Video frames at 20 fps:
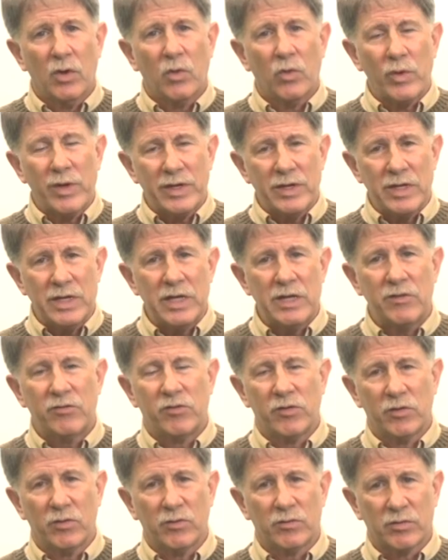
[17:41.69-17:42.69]
We need
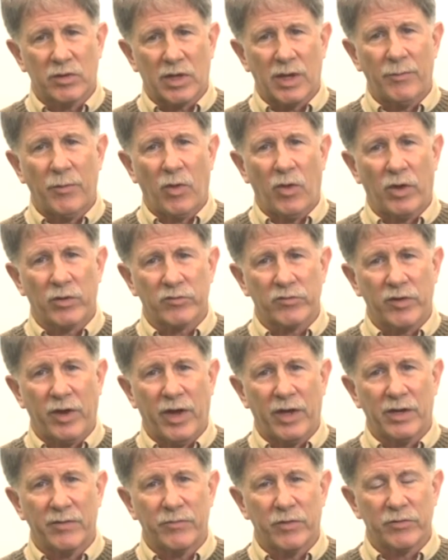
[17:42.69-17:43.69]
you to come
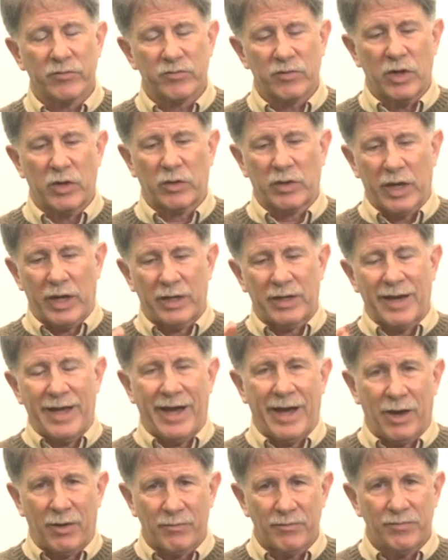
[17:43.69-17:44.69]
alongside of us. Okay,
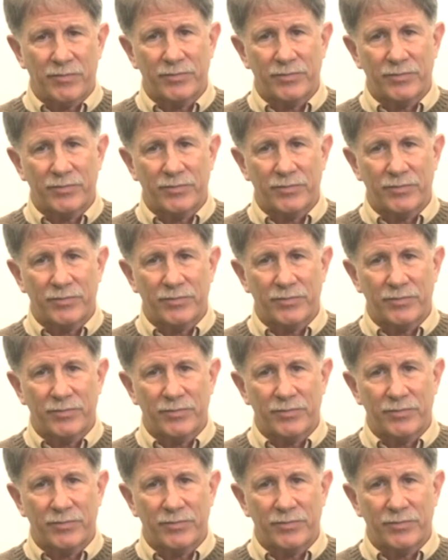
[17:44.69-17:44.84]
now,